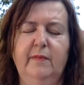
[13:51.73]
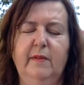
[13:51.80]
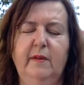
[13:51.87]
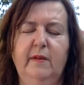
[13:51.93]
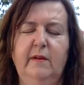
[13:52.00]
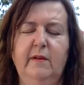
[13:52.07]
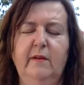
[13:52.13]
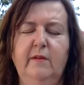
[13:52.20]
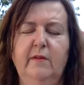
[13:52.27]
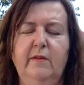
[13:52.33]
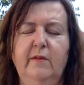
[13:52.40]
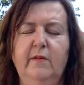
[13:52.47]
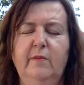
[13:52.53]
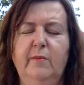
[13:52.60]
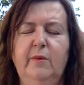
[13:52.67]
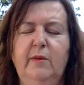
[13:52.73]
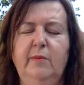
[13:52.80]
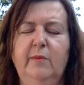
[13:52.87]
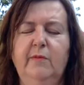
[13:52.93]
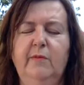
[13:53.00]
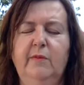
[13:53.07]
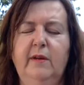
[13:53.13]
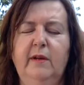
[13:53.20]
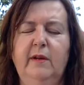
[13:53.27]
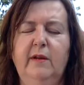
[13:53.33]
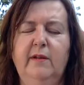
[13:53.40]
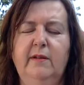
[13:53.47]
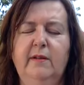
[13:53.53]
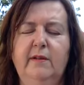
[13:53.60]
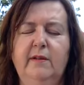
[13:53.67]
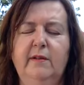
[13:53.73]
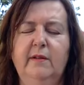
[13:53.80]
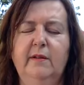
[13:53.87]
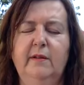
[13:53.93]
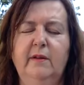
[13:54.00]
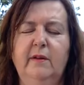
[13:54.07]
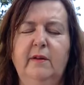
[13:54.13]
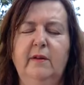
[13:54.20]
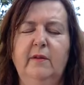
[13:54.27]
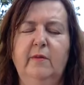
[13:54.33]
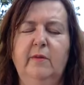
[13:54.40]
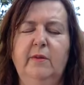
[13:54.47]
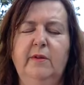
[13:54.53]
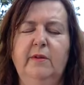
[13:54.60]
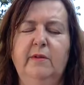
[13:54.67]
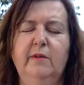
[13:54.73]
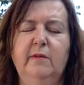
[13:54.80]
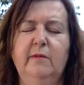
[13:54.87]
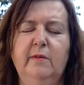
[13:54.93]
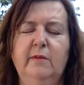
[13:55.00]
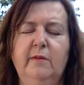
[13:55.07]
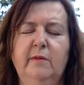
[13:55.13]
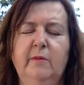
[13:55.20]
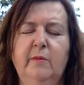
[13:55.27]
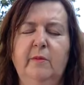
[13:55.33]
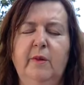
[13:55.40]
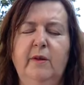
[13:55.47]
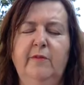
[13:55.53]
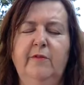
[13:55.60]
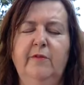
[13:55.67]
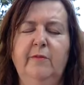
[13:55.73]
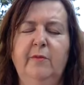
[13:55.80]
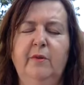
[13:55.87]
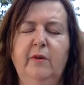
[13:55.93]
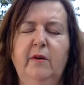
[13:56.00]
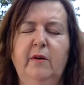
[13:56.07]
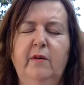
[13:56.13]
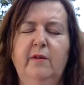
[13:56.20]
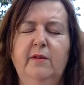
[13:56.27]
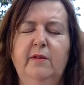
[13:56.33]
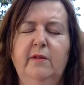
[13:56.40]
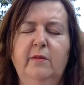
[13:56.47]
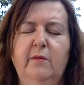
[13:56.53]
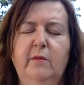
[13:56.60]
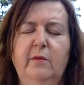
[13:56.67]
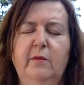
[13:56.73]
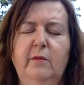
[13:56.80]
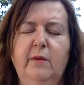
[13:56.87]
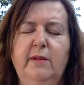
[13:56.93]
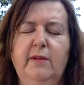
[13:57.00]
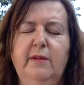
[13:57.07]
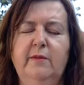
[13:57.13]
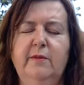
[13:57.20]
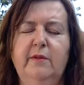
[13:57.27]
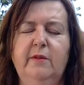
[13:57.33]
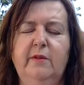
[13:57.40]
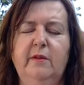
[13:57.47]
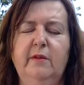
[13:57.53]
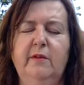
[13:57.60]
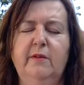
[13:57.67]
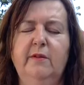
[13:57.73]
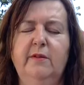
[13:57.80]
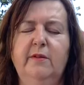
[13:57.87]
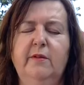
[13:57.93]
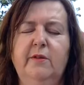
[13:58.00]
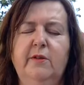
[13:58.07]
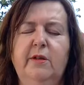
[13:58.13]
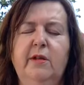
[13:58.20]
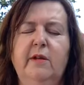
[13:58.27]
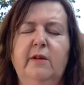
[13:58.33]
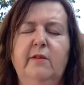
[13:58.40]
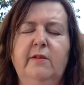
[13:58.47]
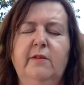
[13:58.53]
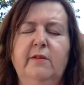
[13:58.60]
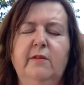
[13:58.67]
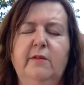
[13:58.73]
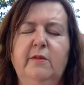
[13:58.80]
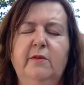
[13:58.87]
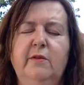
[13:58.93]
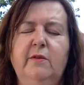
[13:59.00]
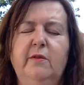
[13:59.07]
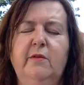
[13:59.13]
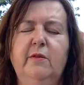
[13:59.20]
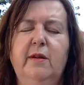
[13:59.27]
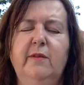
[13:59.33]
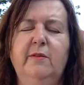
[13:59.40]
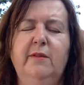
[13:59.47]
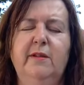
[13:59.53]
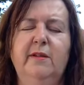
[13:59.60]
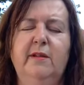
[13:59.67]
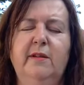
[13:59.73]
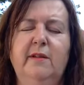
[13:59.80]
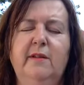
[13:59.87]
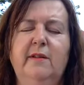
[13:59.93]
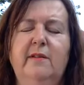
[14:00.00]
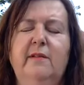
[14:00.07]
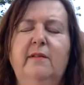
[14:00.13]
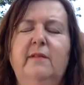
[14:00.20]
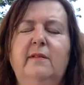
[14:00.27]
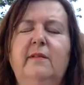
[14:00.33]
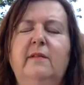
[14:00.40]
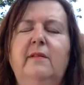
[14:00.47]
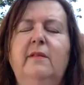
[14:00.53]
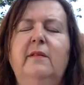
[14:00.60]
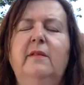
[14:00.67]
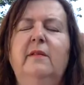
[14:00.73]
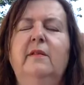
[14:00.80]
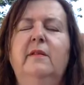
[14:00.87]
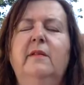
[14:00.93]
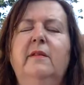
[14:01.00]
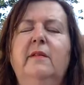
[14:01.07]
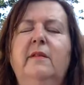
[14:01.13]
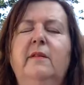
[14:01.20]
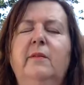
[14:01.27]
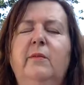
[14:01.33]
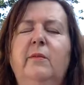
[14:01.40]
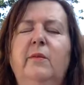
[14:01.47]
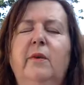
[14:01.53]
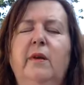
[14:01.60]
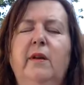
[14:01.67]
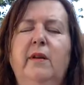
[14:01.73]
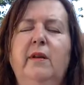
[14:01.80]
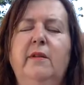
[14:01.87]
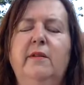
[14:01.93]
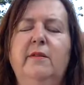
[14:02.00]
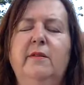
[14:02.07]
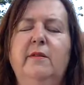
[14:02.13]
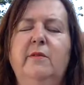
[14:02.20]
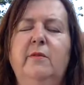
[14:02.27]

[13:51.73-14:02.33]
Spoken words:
another beam of light, which is going to come away from your heart and all the way down to your earth star chakra, so that you're grounding in what it is you